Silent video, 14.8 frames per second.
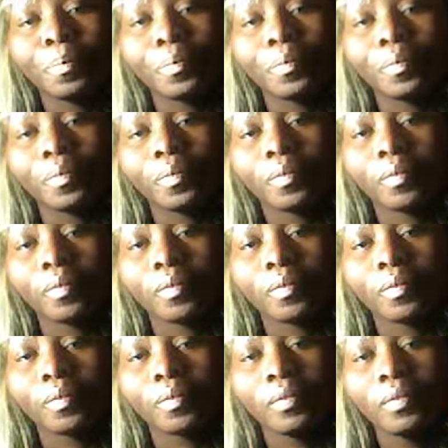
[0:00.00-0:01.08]

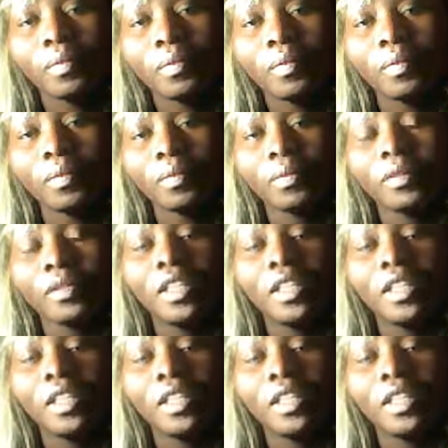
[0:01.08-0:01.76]
Nobody speaks.